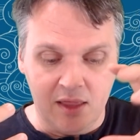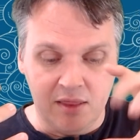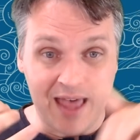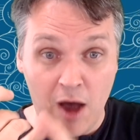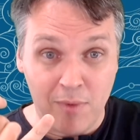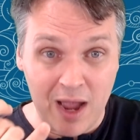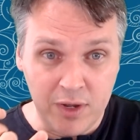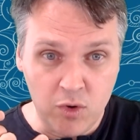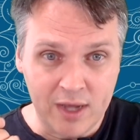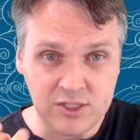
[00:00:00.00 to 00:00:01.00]
The how might
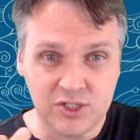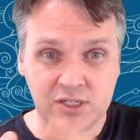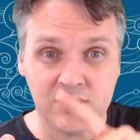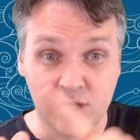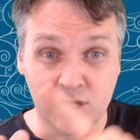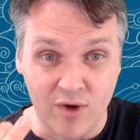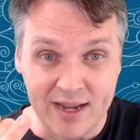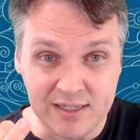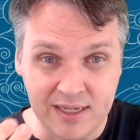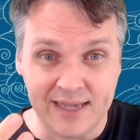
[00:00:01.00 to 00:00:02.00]
we questions, the
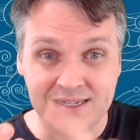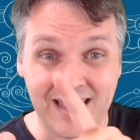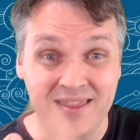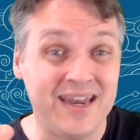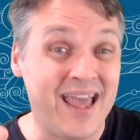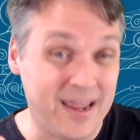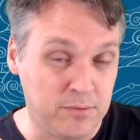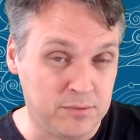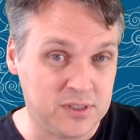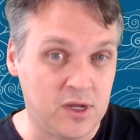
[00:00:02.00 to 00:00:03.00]
crazy eights, and the
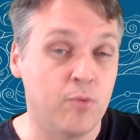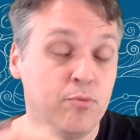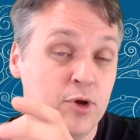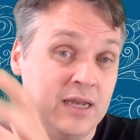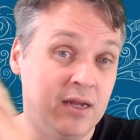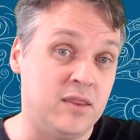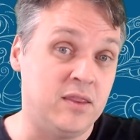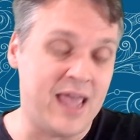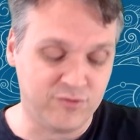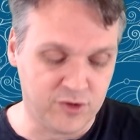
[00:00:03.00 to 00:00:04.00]
names are put in
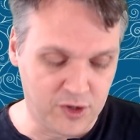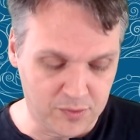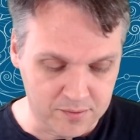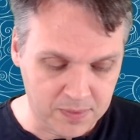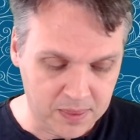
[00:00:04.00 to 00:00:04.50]
the afternoon.